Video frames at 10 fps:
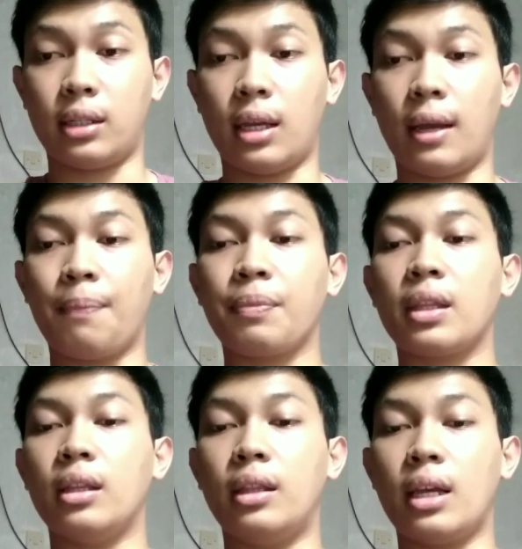The
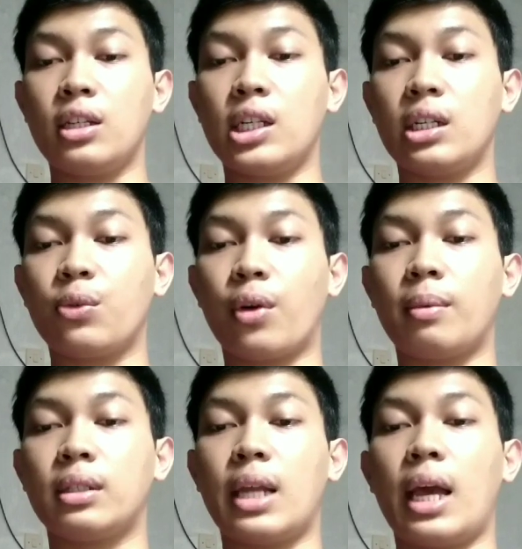National Grammar
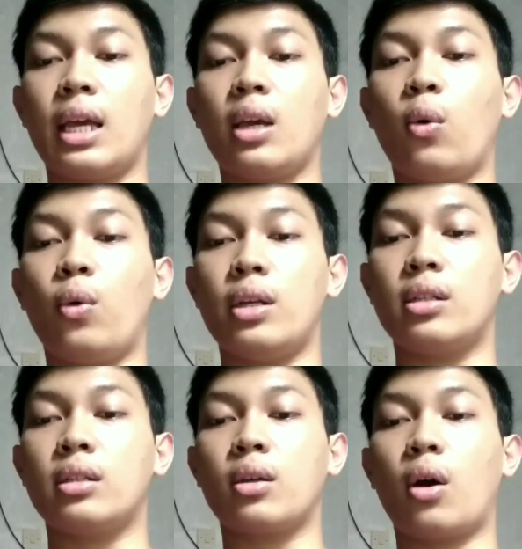Day was
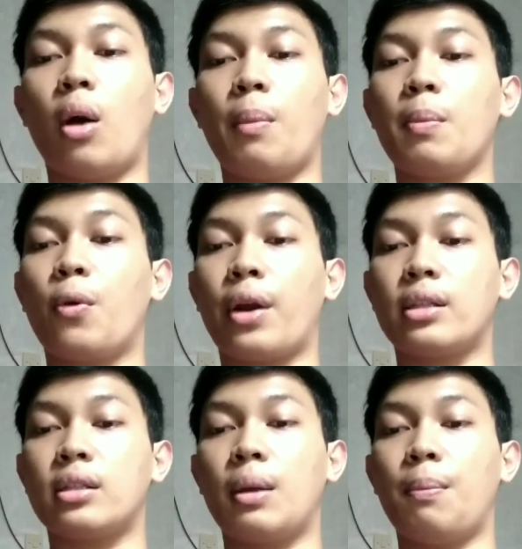commemorated
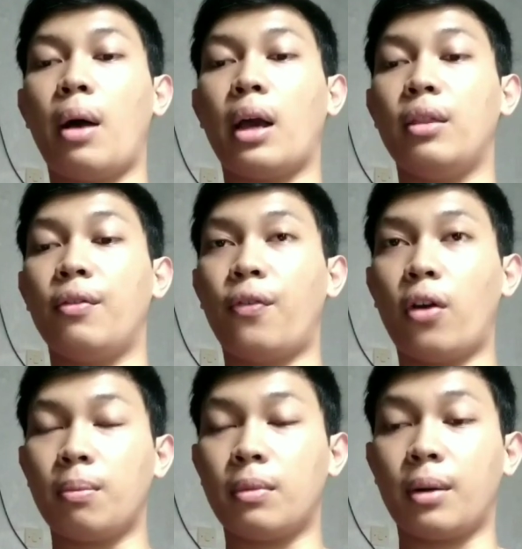by the former
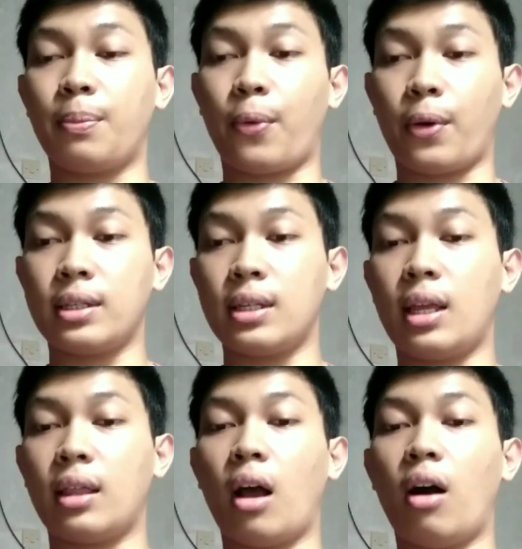President of
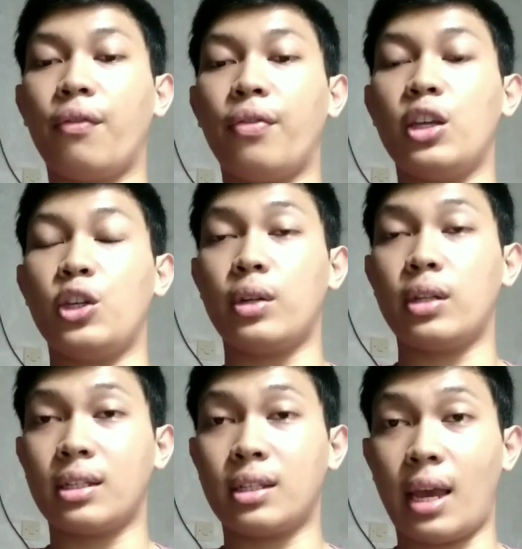the United
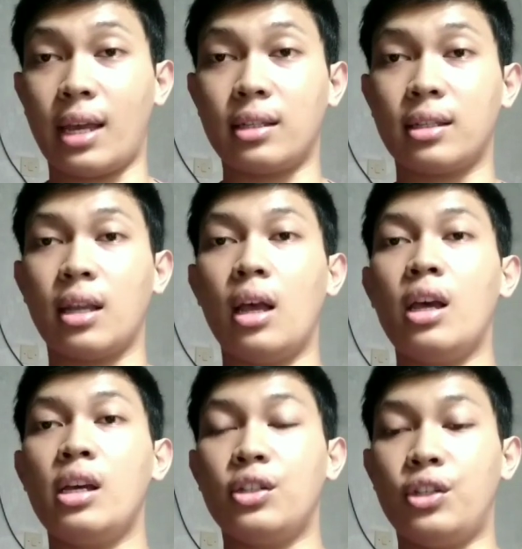States,
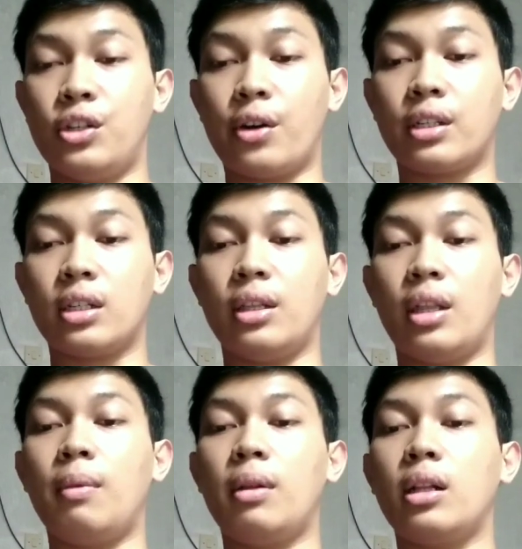George
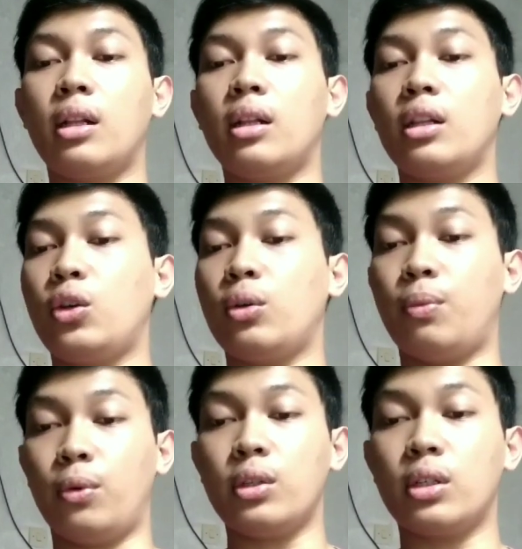W. Bush,
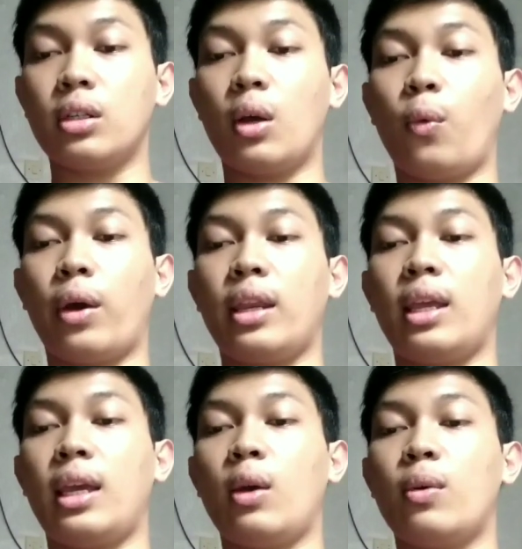when he
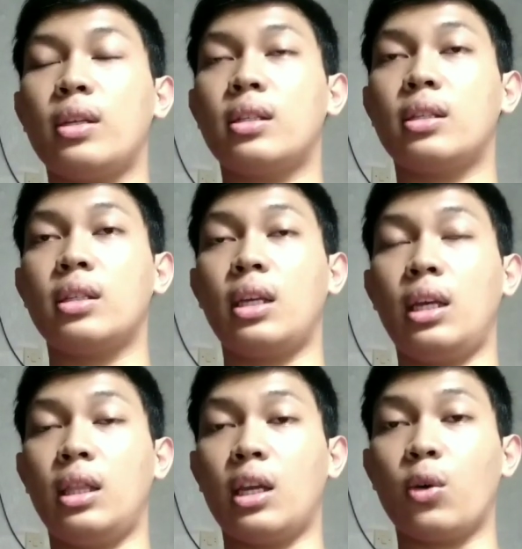was
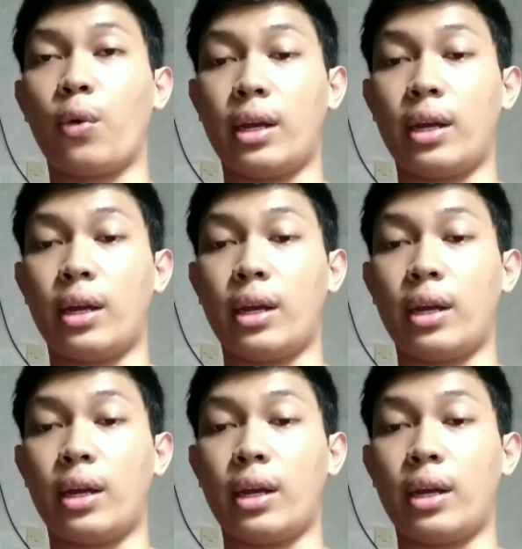inaugurated.